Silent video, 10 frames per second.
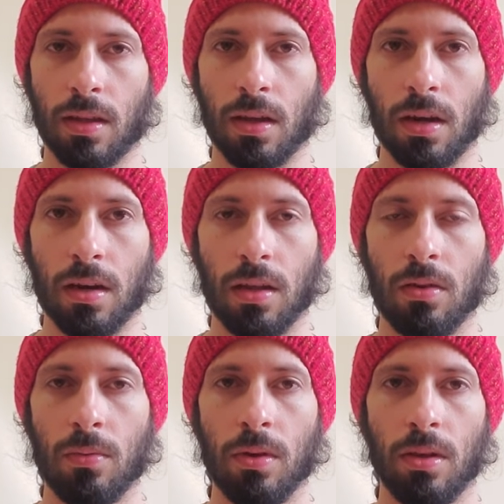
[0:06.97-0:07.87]
Got
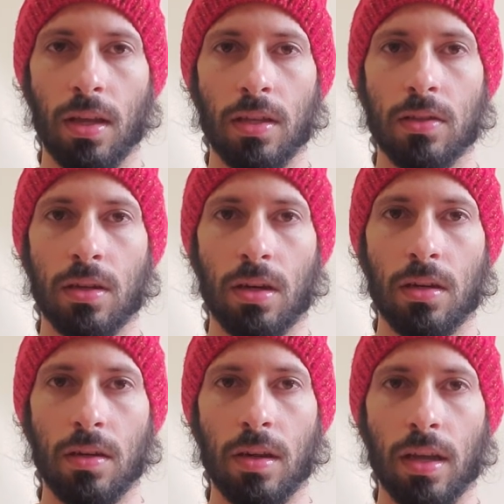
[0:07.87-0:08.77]
another real late start
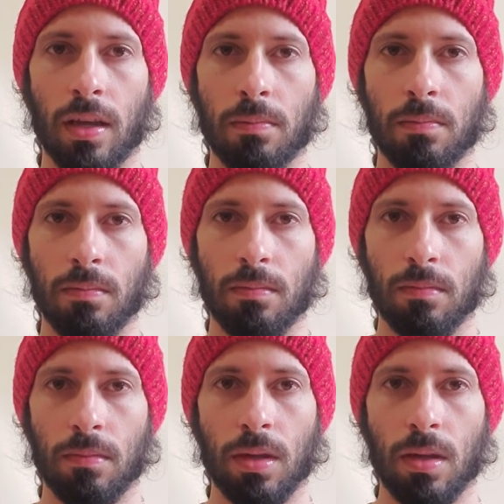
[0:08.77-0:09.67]
today.
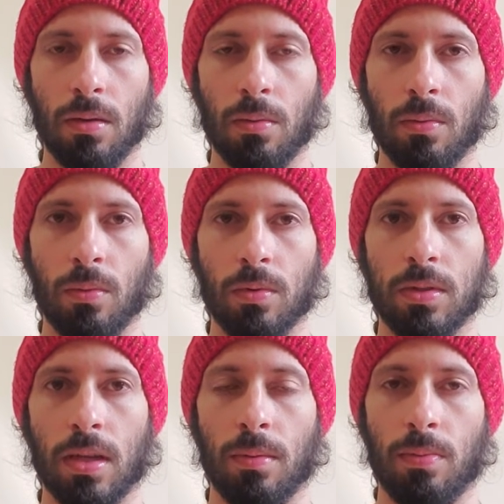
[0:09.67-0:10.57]

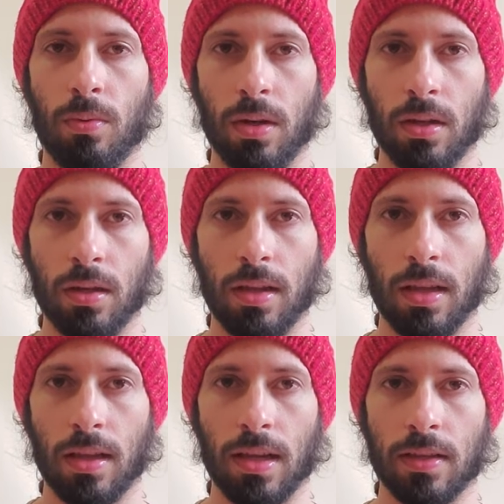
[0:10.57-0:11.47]
Stayed up really
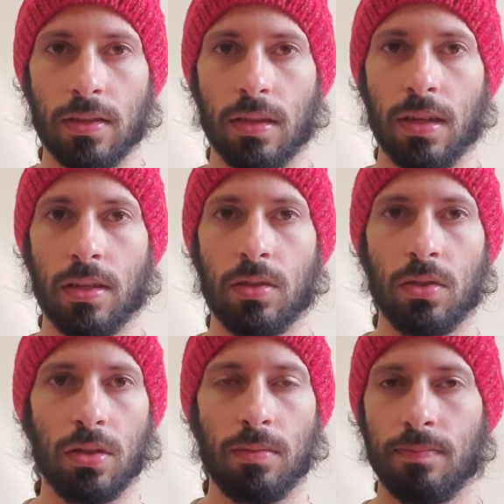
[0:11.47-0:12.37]
late last night,
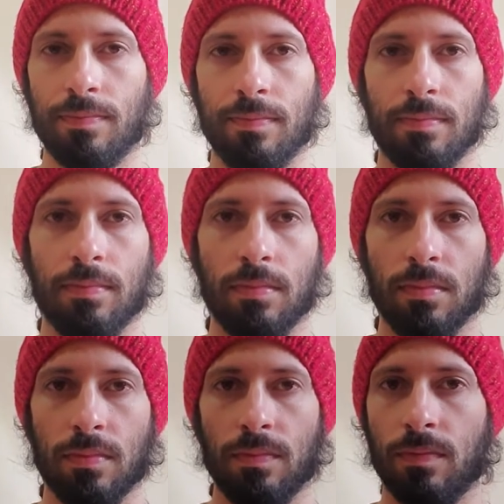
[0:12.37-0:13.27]
just
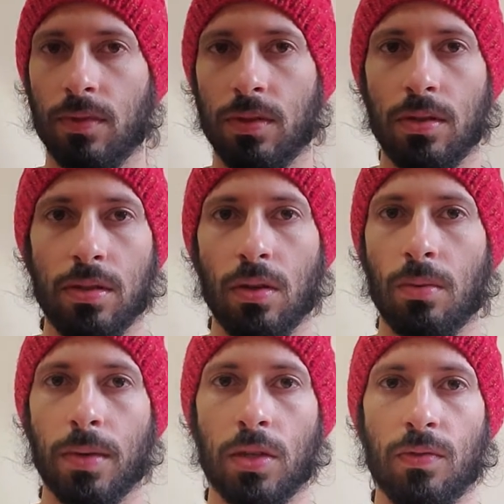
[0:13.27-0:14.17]
so
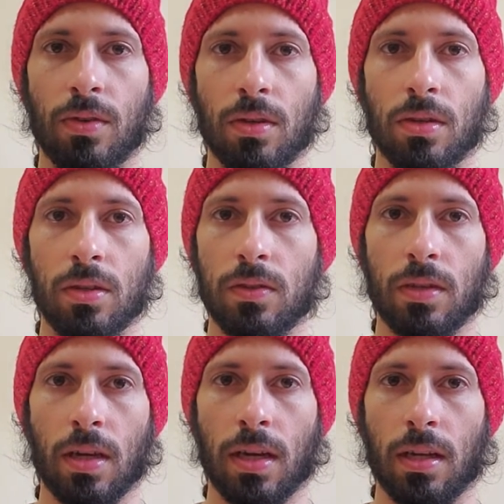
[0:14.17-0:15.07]
much feeling
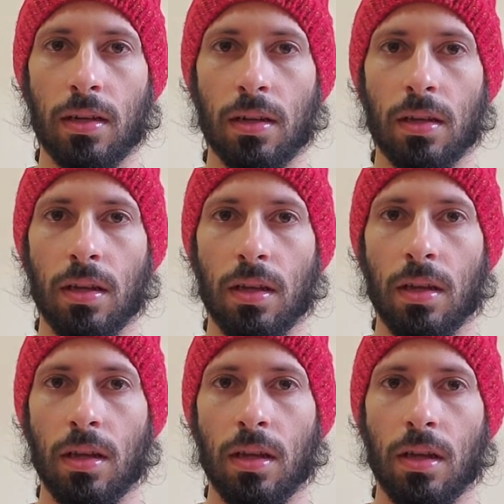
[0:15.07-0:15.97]
inside.
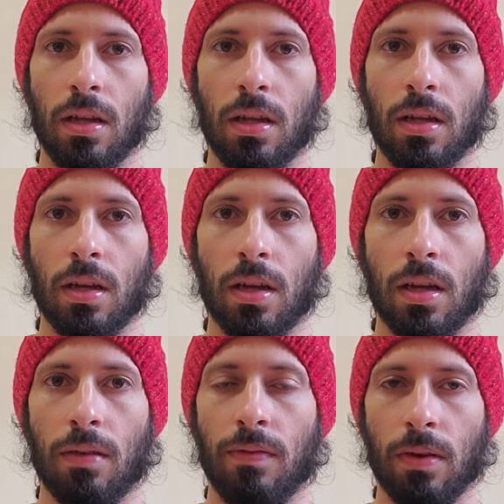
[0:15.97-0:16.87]
I
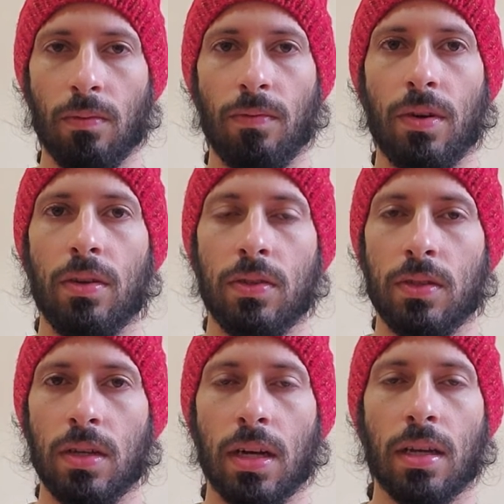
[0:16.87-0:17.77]
felt very
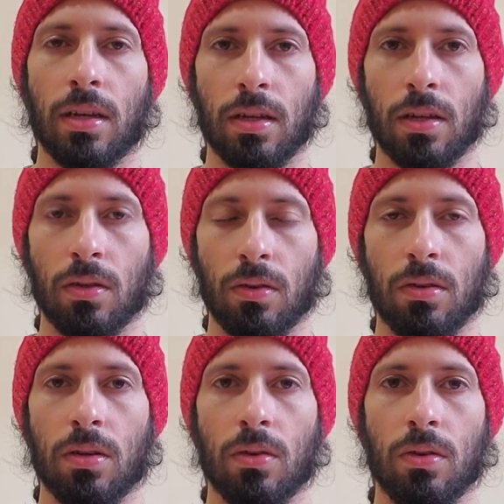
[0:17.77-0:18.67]
stuck,
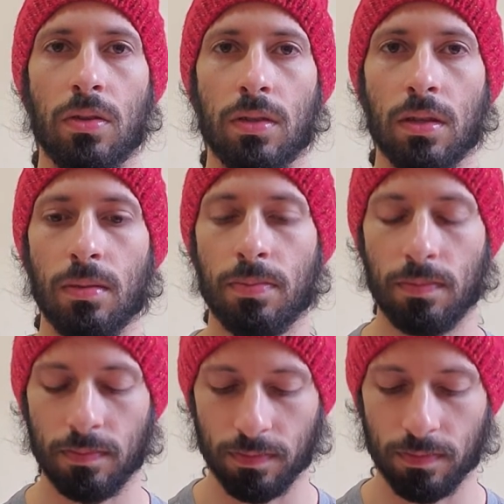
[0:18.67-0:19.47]
couldn't go to sleep.